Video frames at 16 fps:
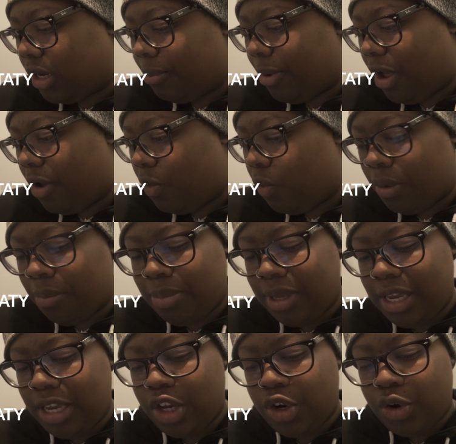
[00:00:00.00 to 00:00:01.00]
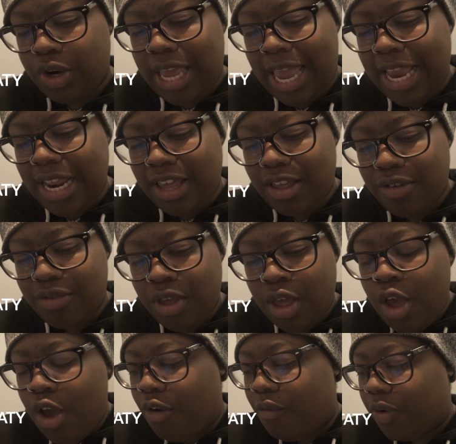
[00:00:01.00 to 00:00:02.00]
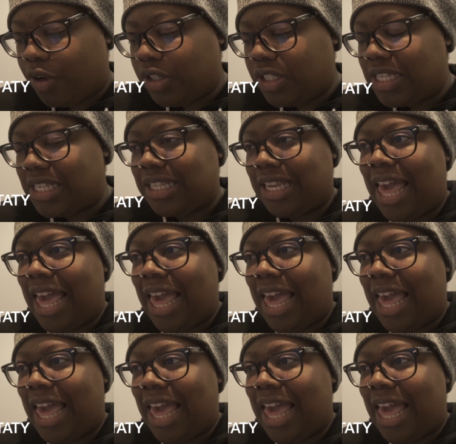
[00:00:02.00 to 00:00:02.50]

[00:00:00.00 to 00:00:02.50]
about when being creative versus